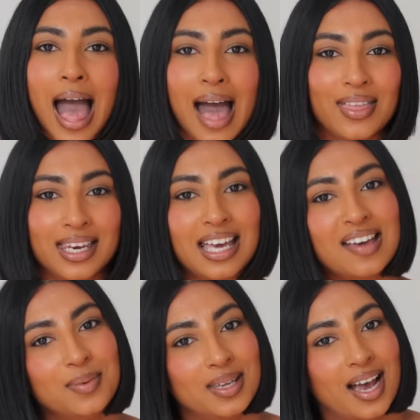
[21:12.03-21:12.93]
And then it
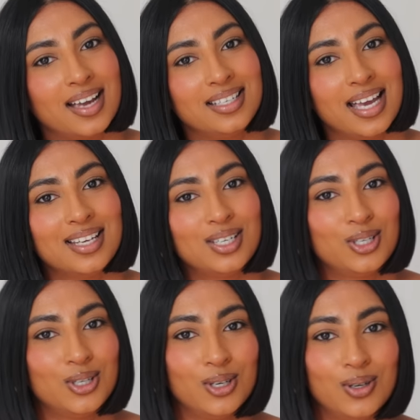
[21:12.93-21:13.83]
gave me an idea to
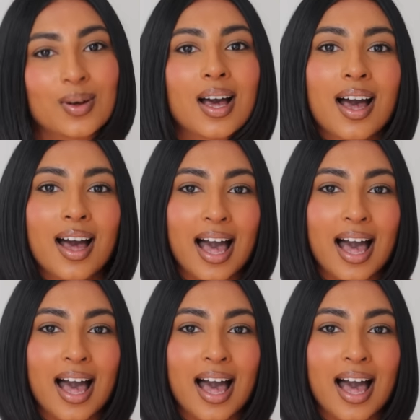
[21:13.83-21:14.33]
do